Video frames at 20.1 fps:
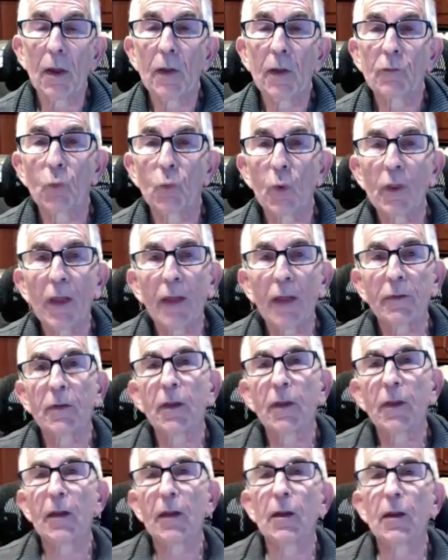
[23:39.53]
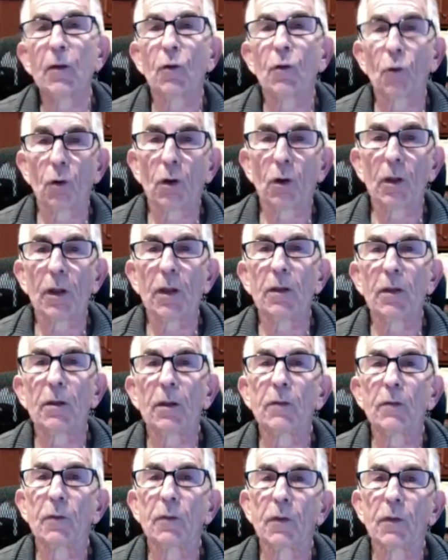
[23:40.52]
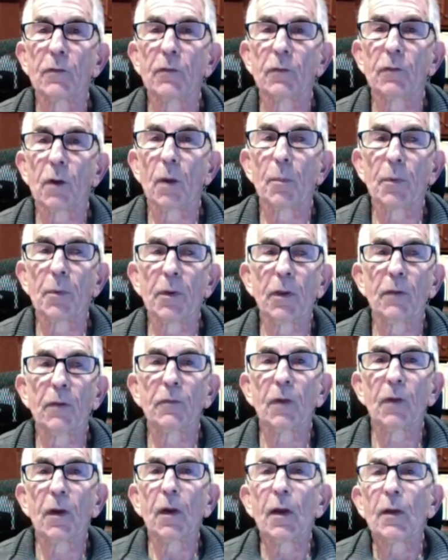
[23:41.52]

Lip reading: So we like to get in early into these companies